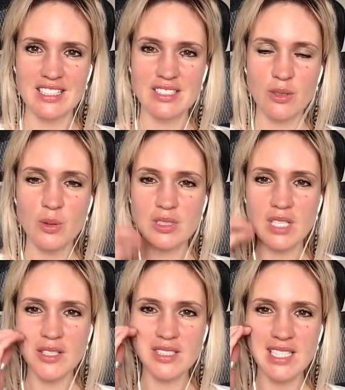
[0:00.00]
And it's all
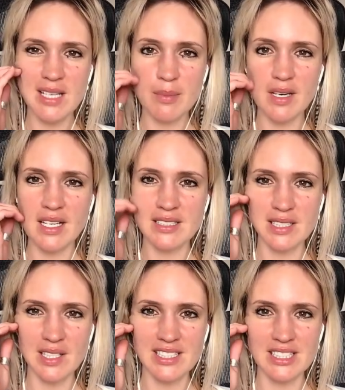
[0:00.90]
totally
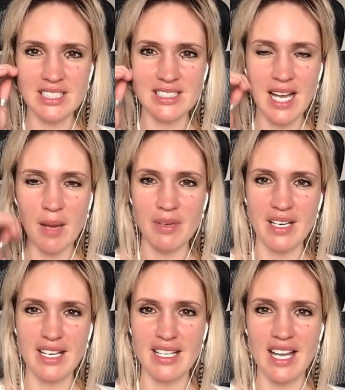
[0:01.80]
impersonal. It's just a
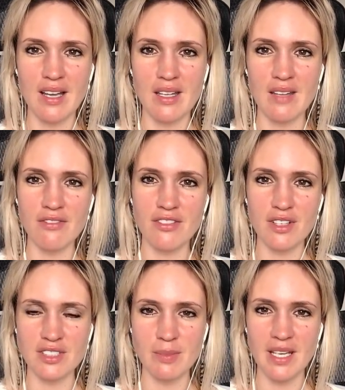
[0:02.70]
happening in that
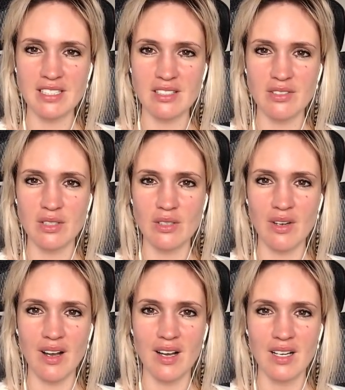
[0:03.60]
infinite space of who
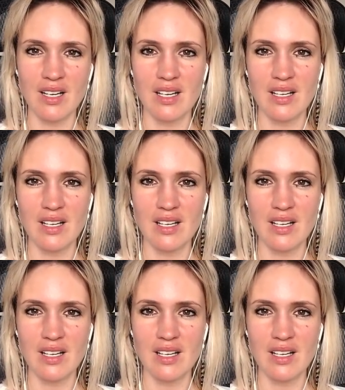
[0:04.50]
you are.